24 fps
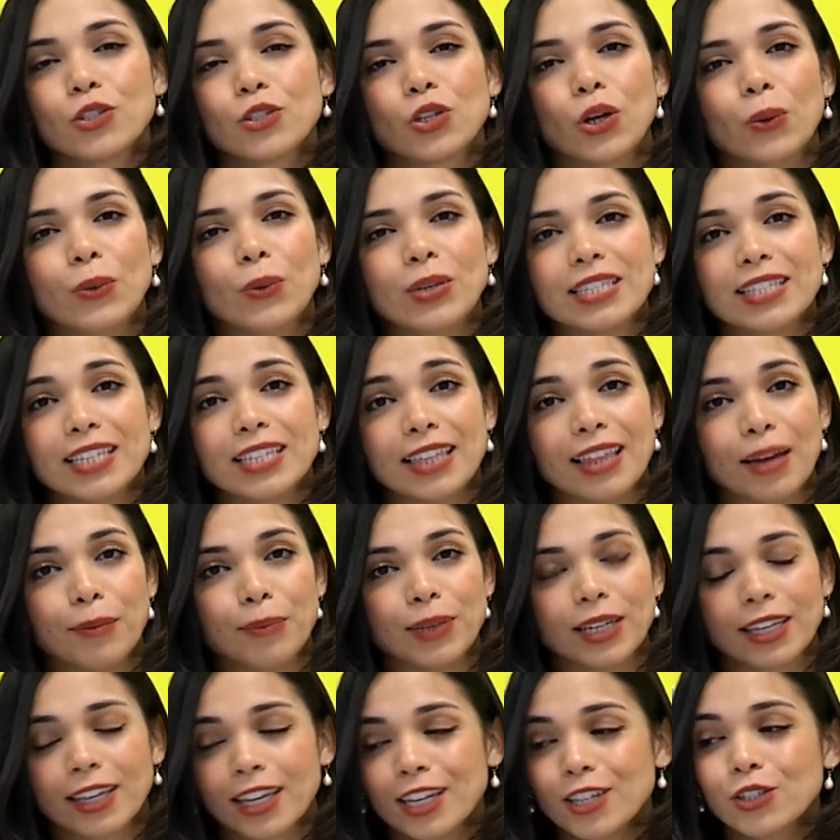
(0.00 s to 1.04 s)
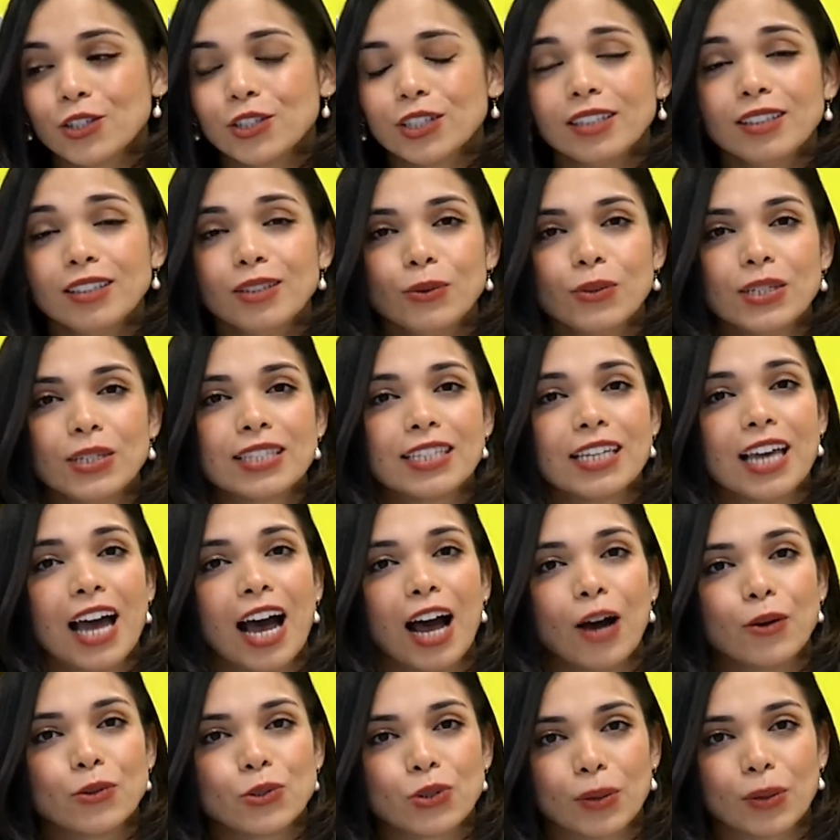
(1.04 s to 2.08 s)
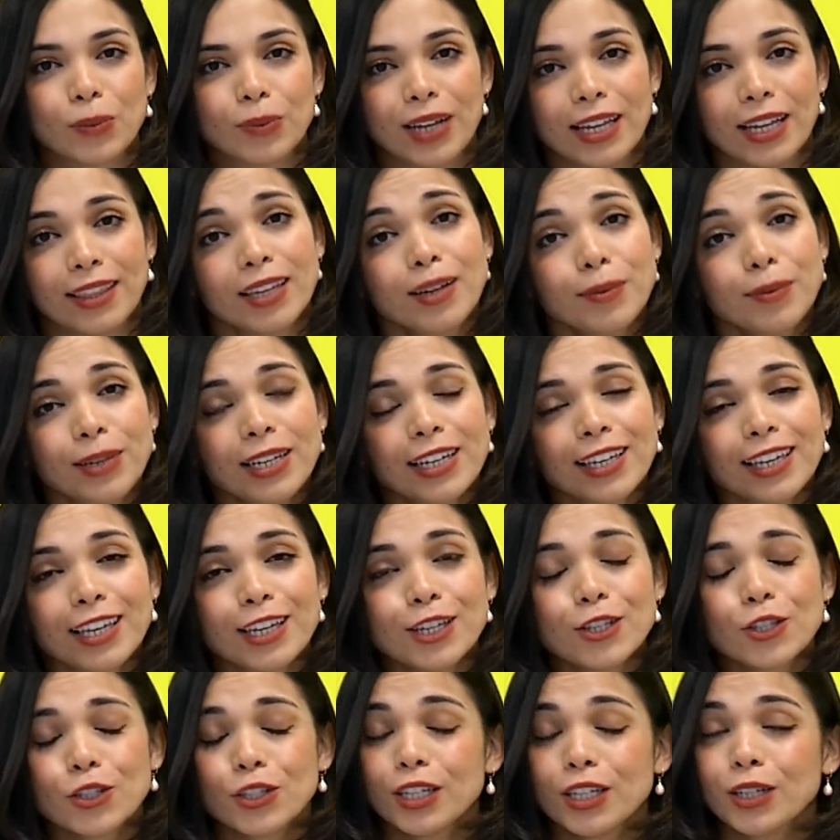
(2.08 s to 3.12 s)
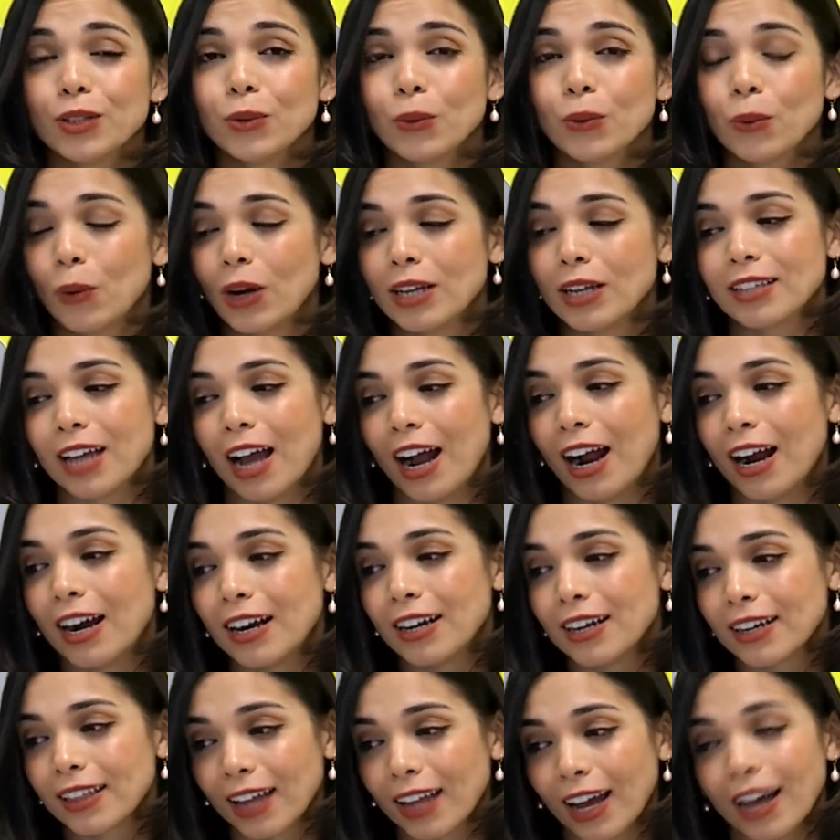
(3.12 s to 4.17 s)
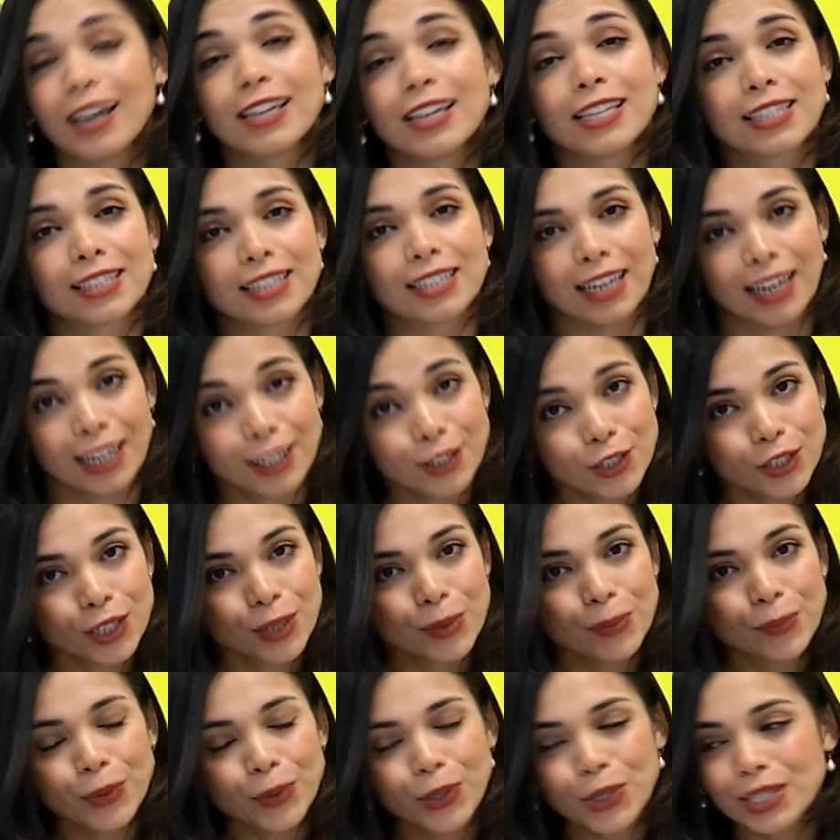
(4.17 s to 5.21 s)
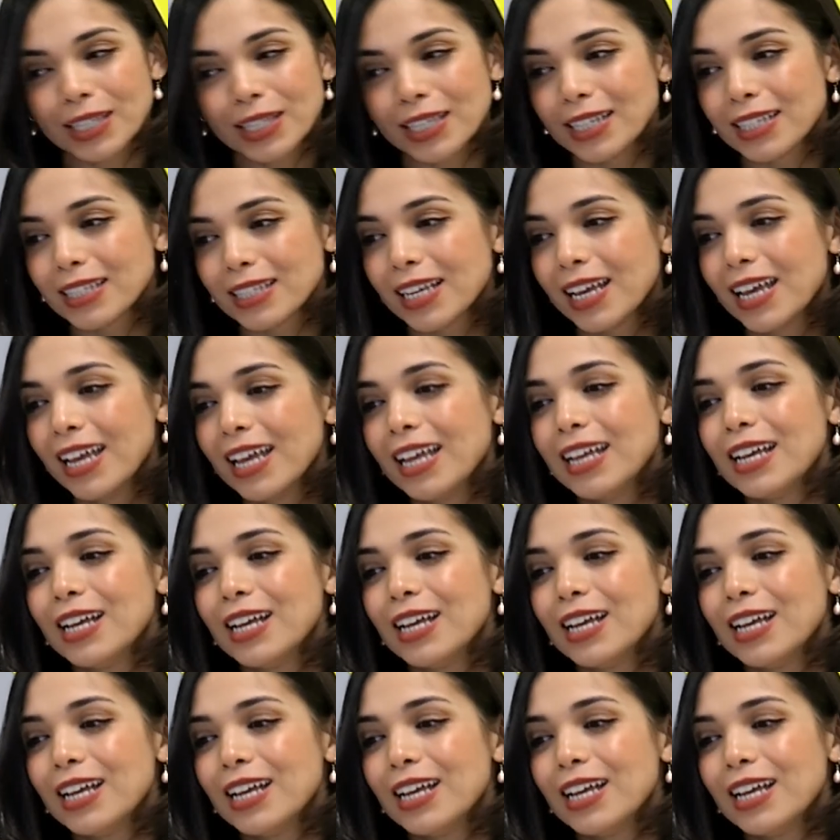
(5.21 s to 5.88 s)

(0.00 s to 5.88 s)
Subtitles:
So we see the application, we see how to apply the application, what are the selection process.